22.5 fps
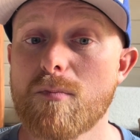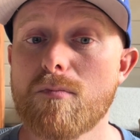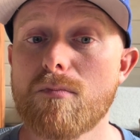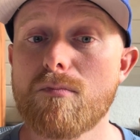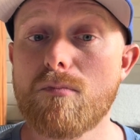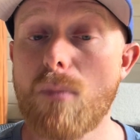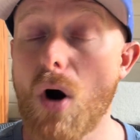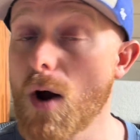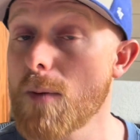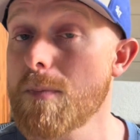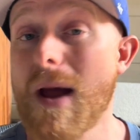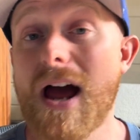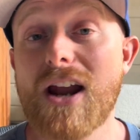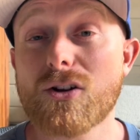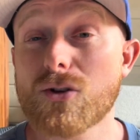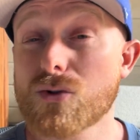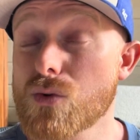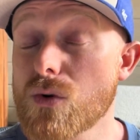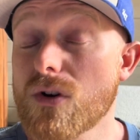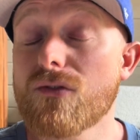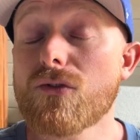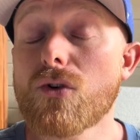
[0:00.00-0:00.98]
my
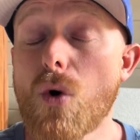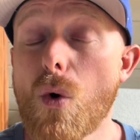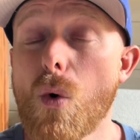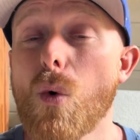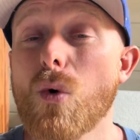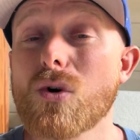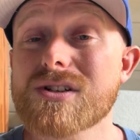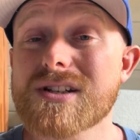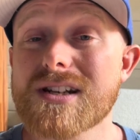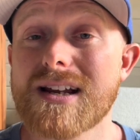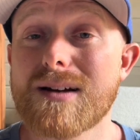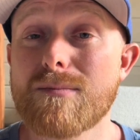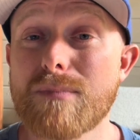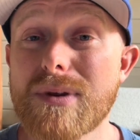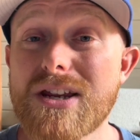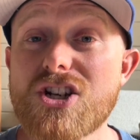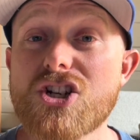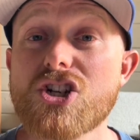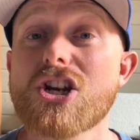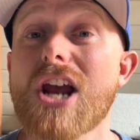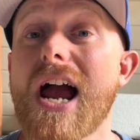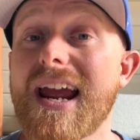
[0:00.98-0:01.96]
panels will of course be
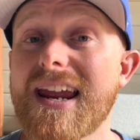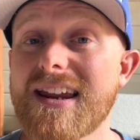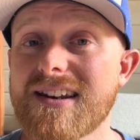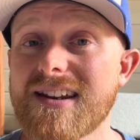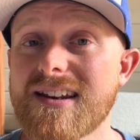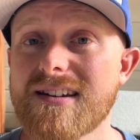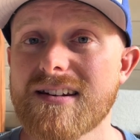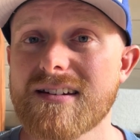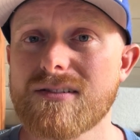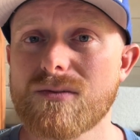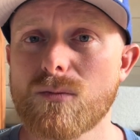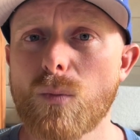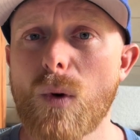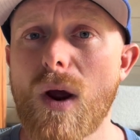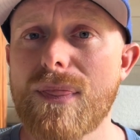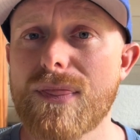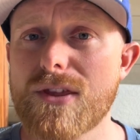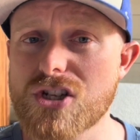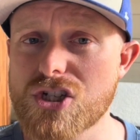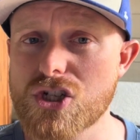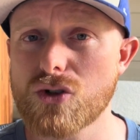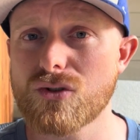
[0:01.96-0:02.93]
shaded
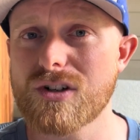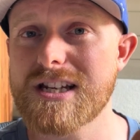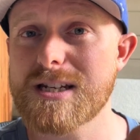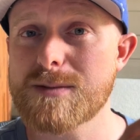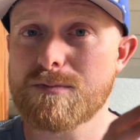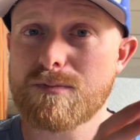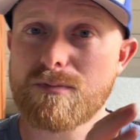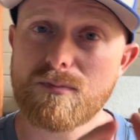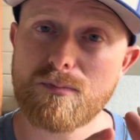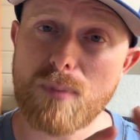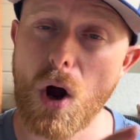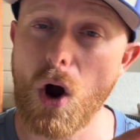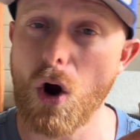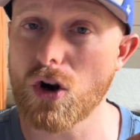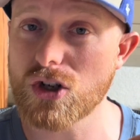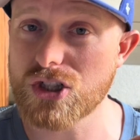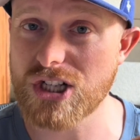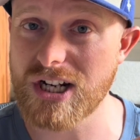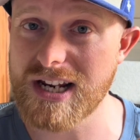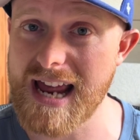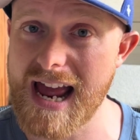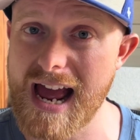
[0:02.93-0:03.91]
when the sun is
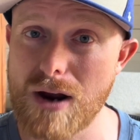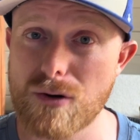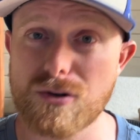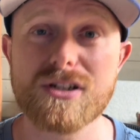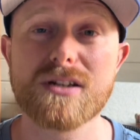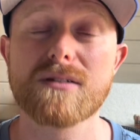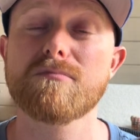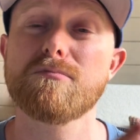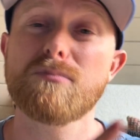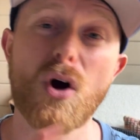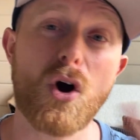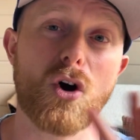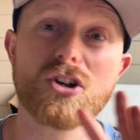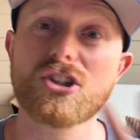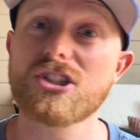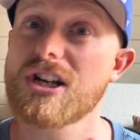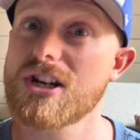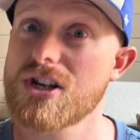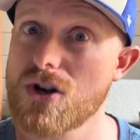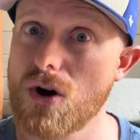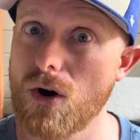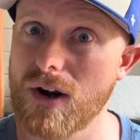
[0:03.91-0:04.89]
partially out and
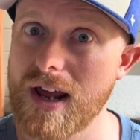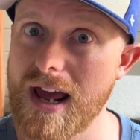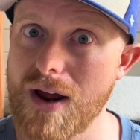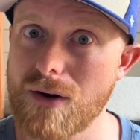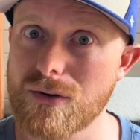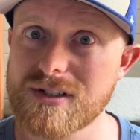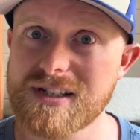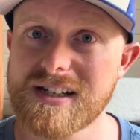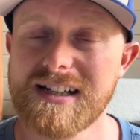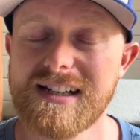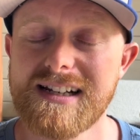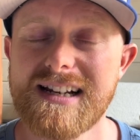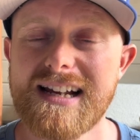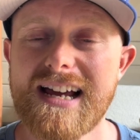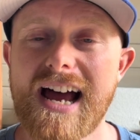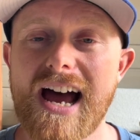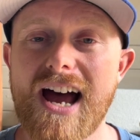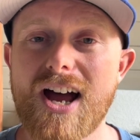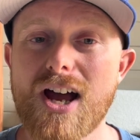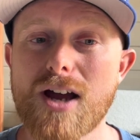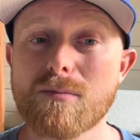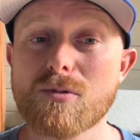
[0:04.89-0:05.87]
partially not
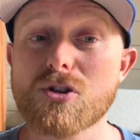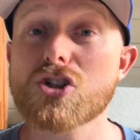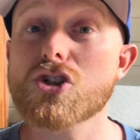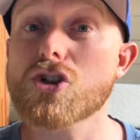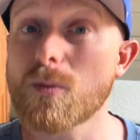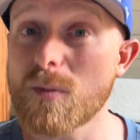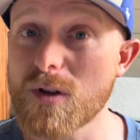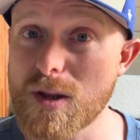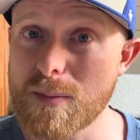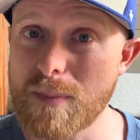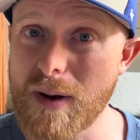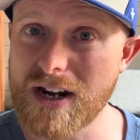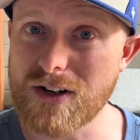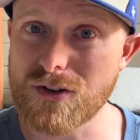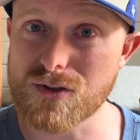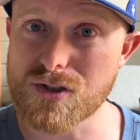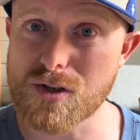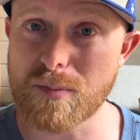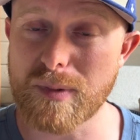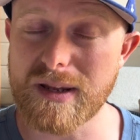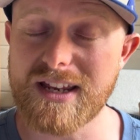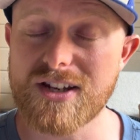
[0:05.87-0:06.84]
out. Some of the
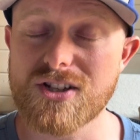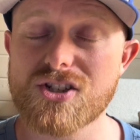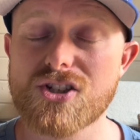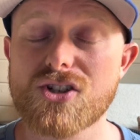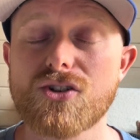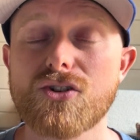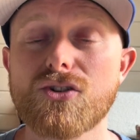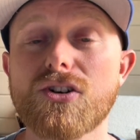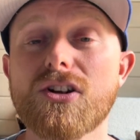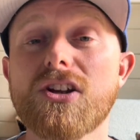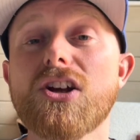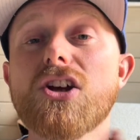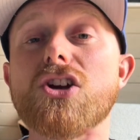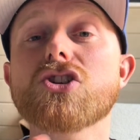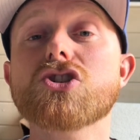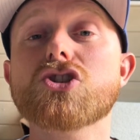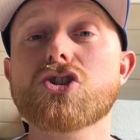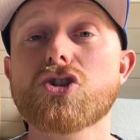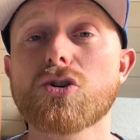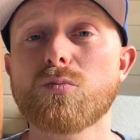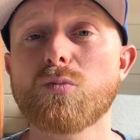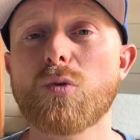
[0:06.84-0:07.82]
panels will be in sun,
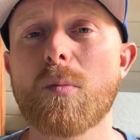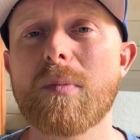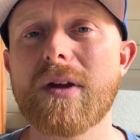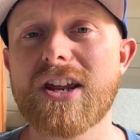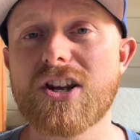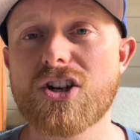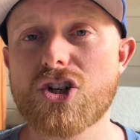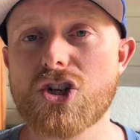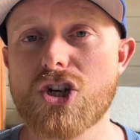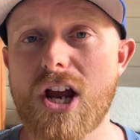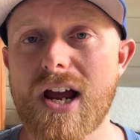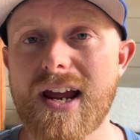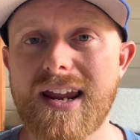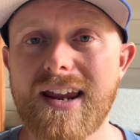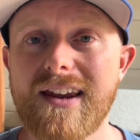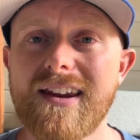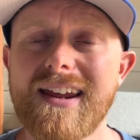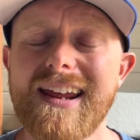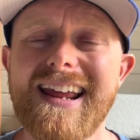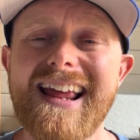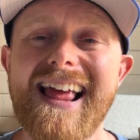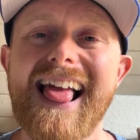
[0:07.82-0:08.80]
some will be in
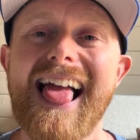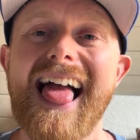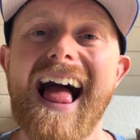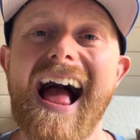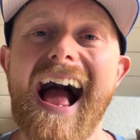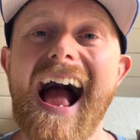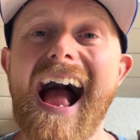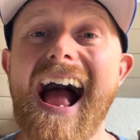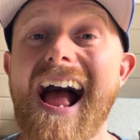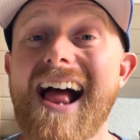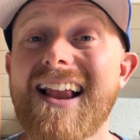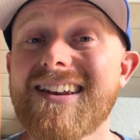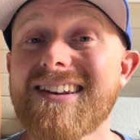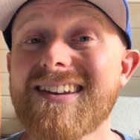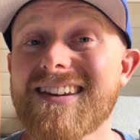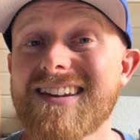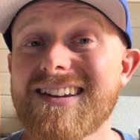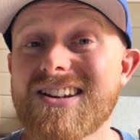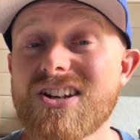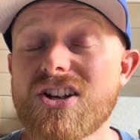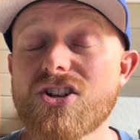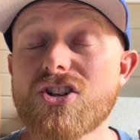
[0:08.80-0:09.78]
shade.
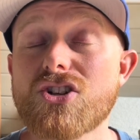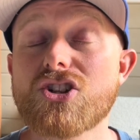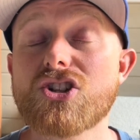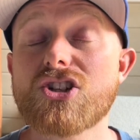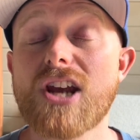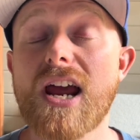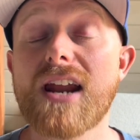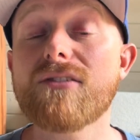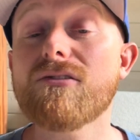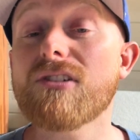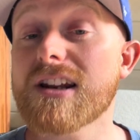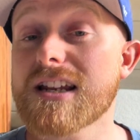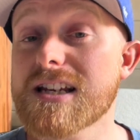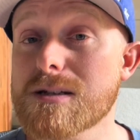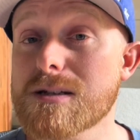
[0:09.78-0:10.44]
And generally